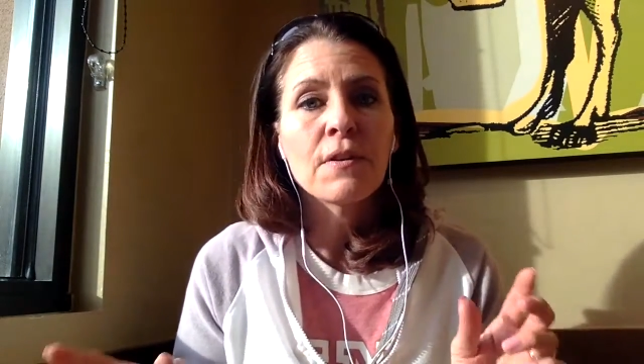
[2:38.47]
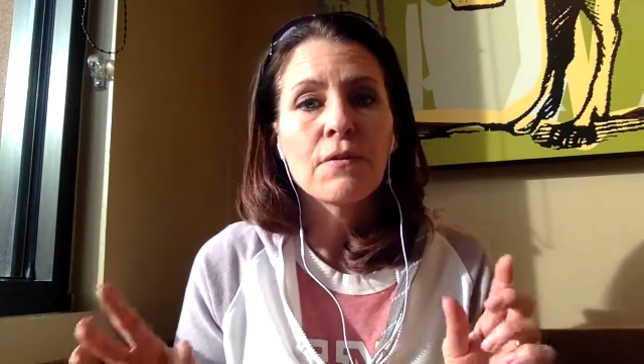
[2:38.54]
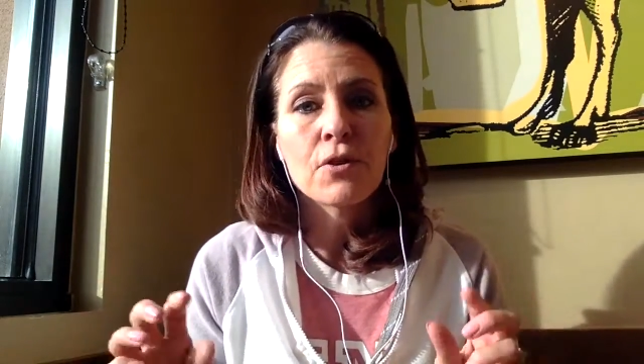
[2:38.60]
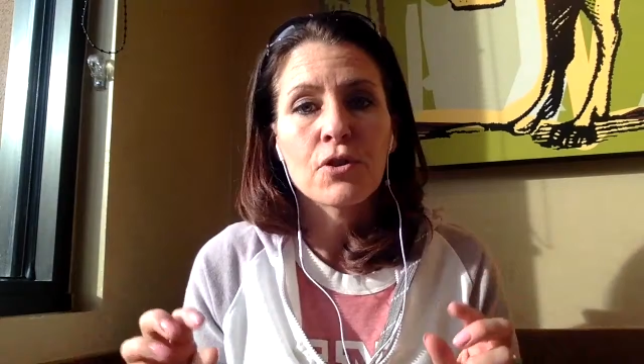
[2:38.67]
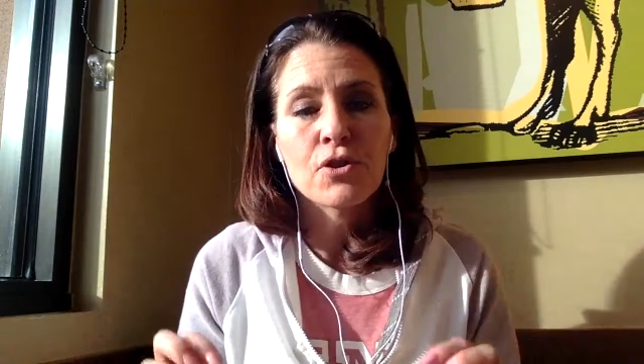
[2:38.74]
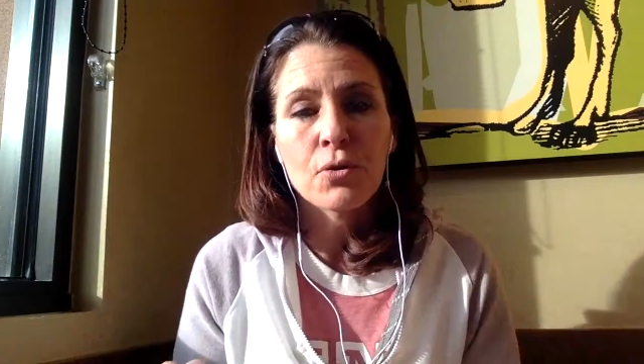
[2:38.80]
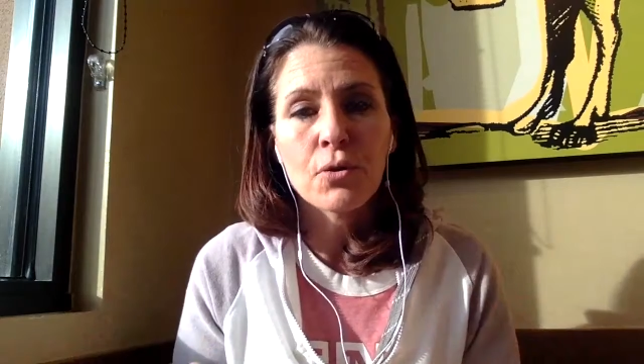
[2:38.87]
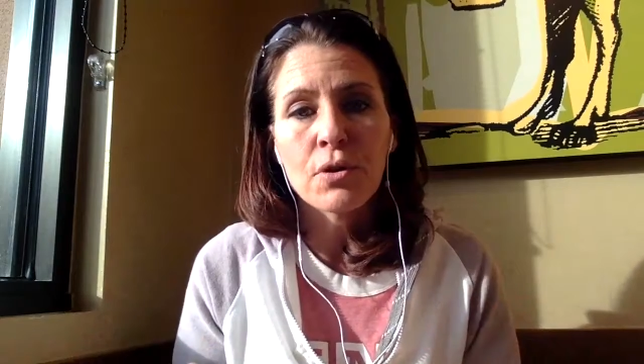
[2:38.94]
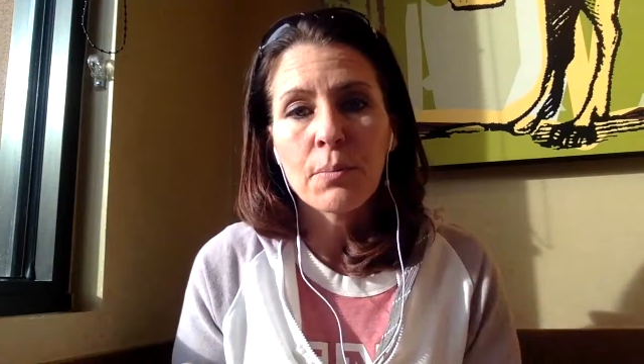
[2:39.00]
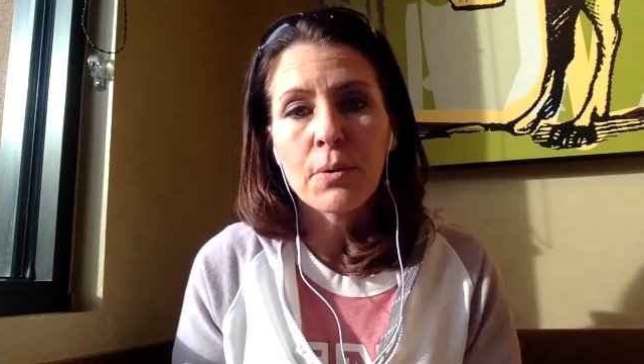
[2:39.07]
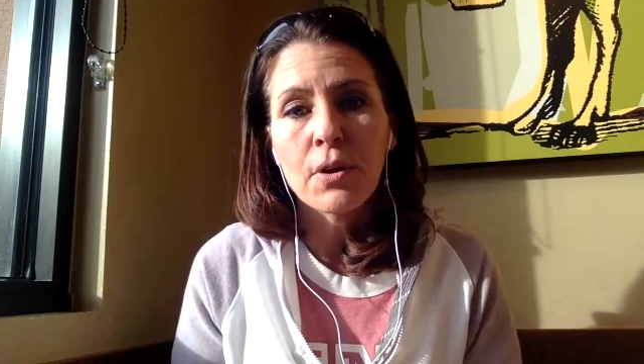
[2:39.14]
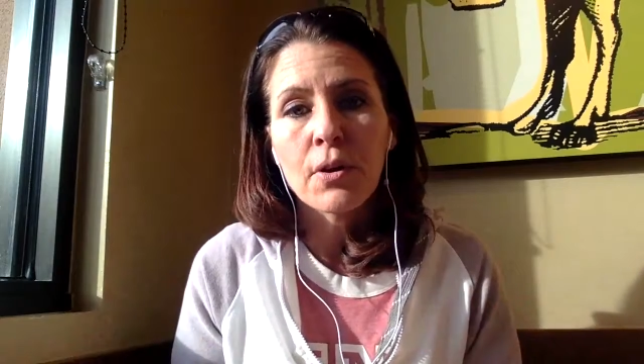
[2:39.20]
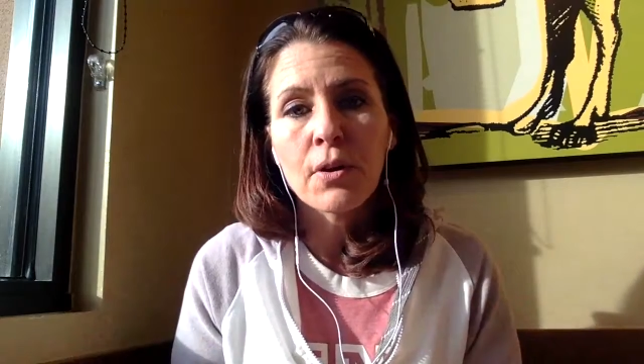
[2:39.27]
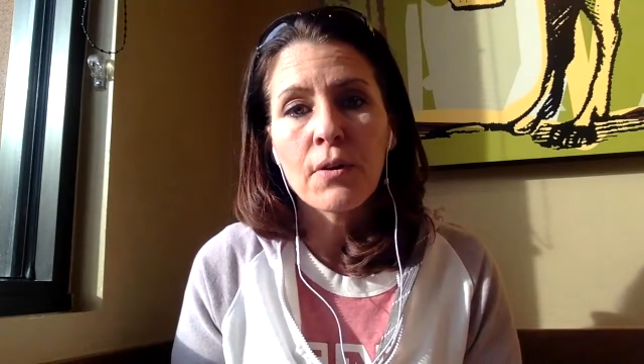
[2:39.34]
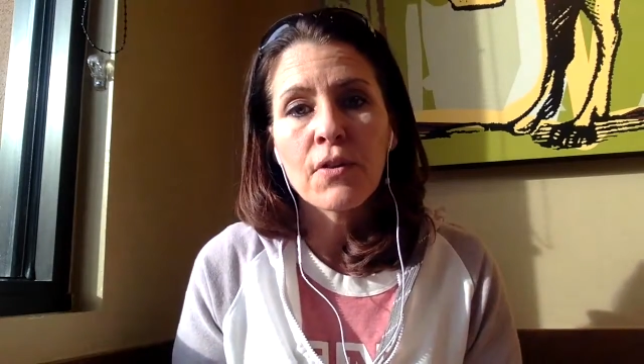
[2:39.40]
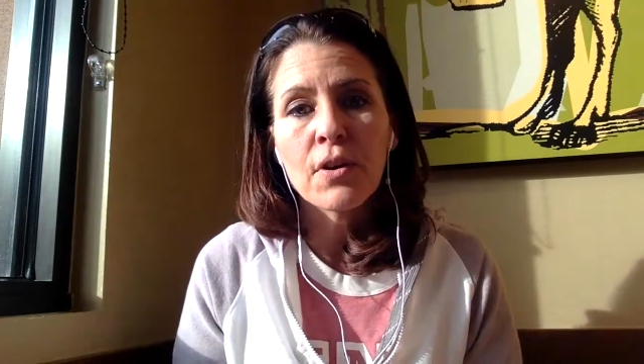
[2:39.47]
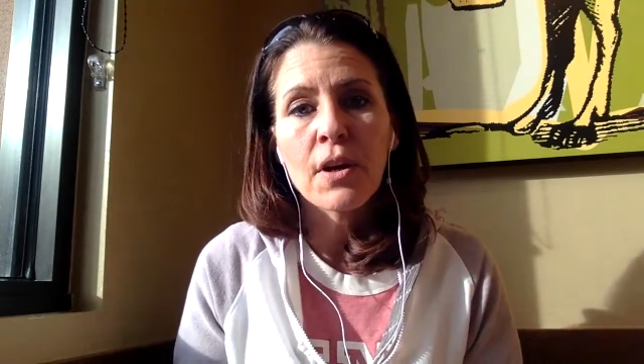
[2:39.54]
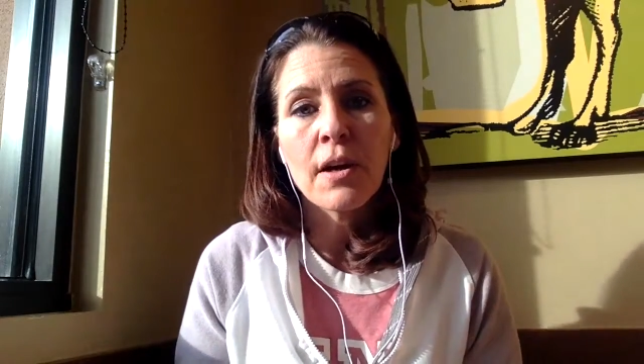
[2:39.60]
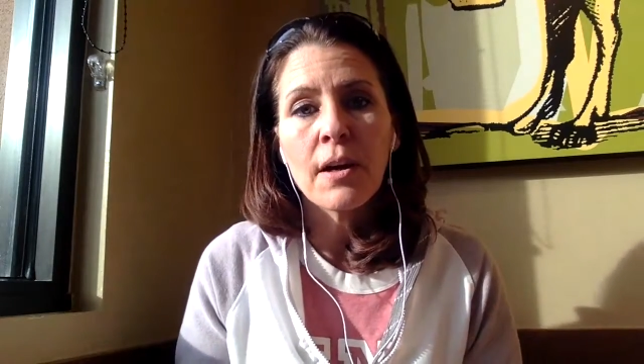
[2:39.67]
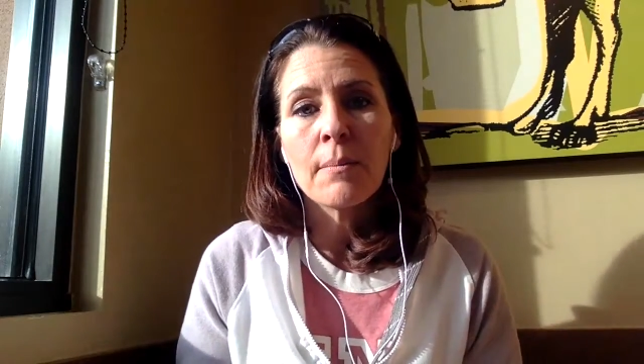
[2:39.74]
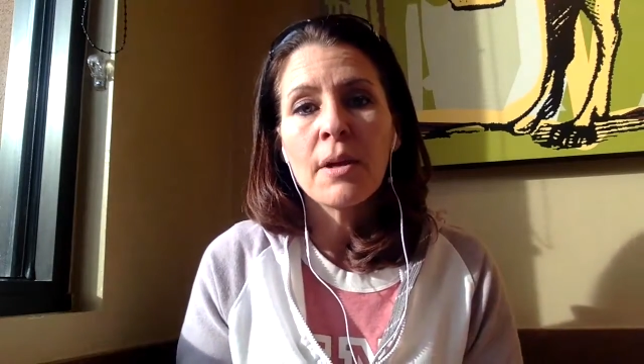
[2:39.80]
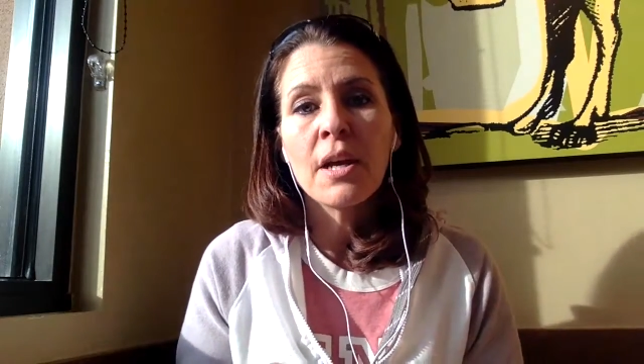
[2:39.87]
for a shorter period of
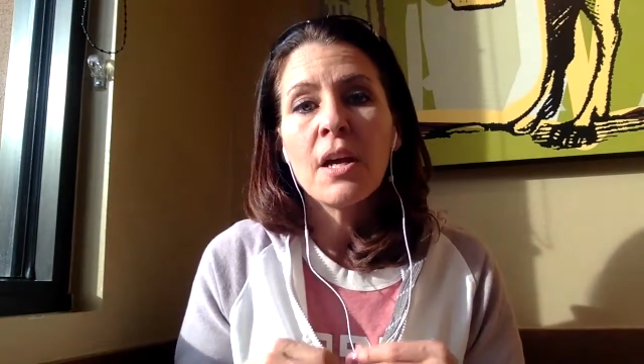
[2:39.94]
time